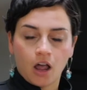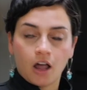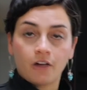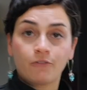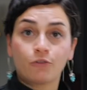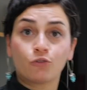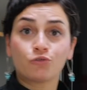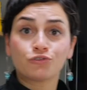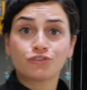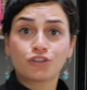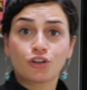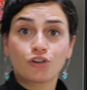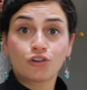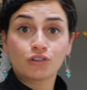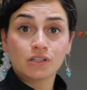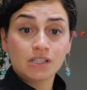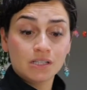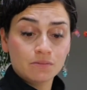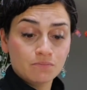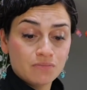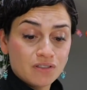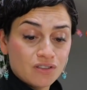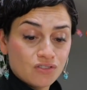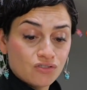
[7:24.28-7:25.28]
I've also got
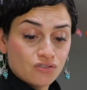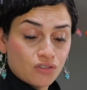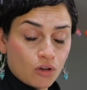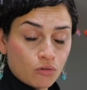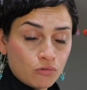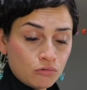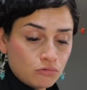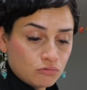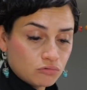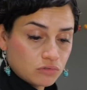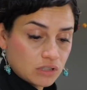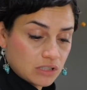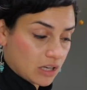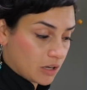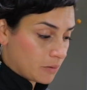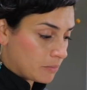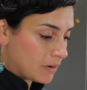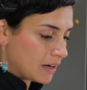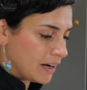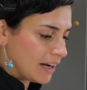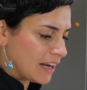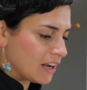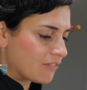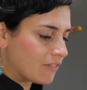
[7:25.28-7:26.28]
some salt. I'm
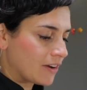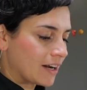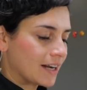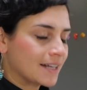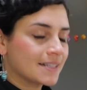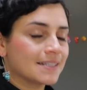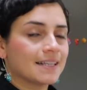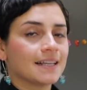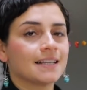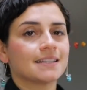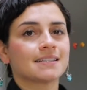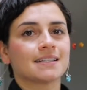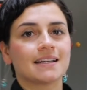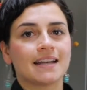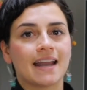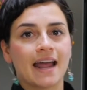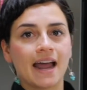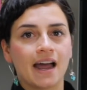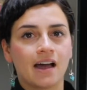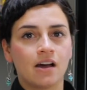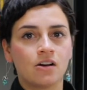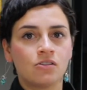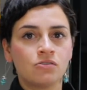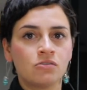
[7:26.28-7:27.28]
going to give it a season
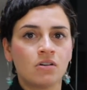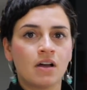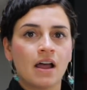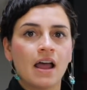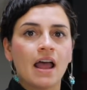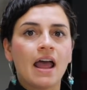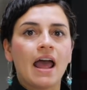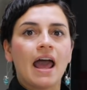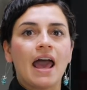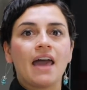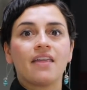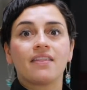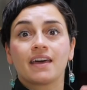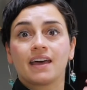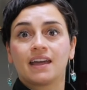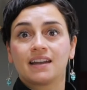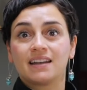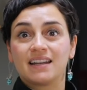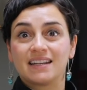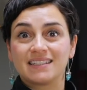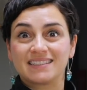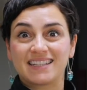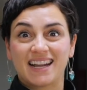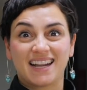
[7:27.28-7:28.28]
now and
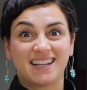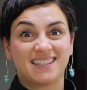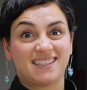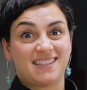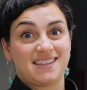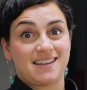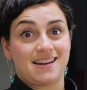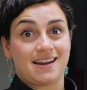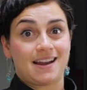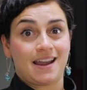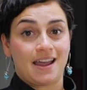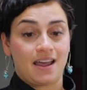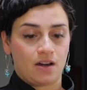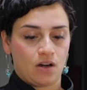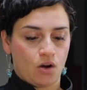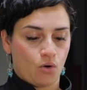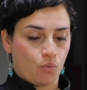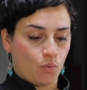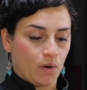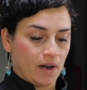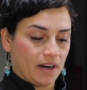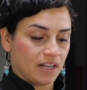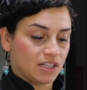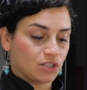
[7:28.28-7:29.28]
then taste it again
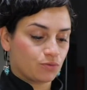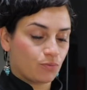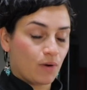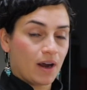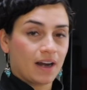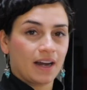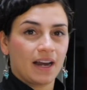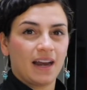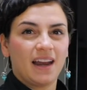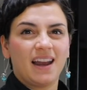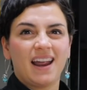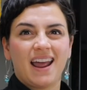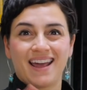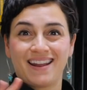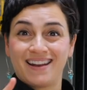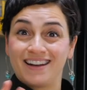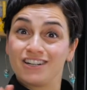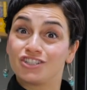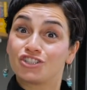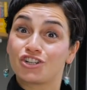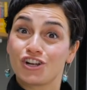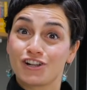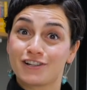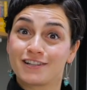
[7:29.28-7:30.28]
when it's ready and
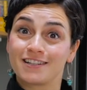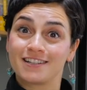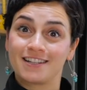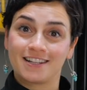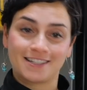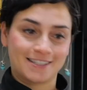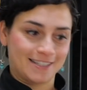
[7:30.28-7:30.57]
adjust the